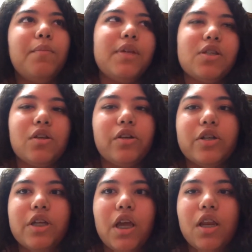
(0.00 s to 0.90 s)

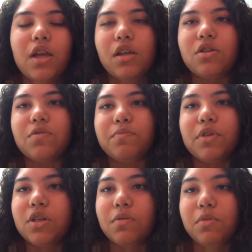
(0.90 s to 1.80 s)
misunderstanding and just
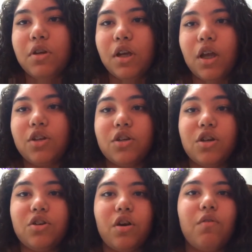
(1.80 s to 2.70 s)
miscommunication
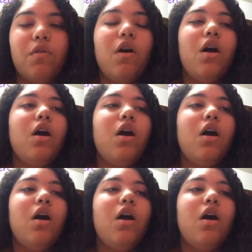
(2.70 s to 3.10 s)
in general.